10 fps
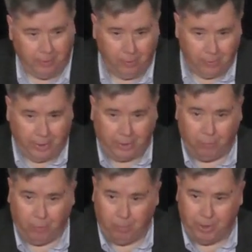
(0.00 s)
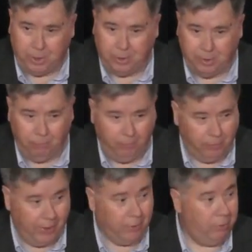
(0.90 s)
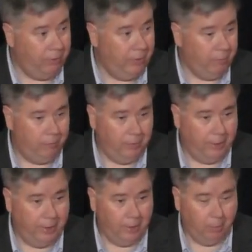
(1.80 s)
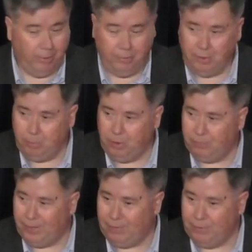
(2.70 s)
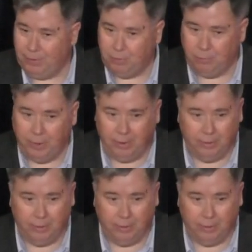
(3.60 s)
Thank you very much, and thank you to the NAACP for having this event.